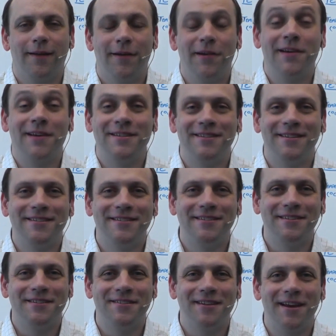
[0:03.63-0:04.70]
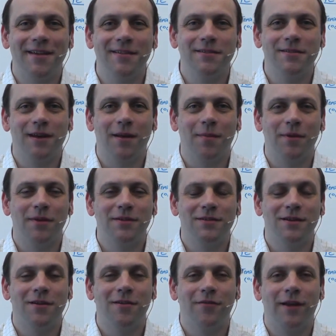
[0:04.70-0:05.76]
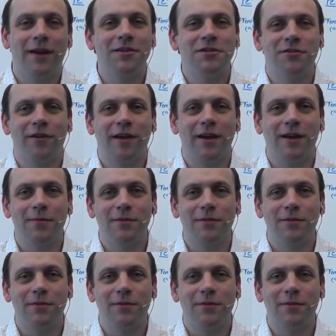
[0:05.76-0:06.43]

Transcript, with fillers: Okay, so this is the second segment of lecture eight,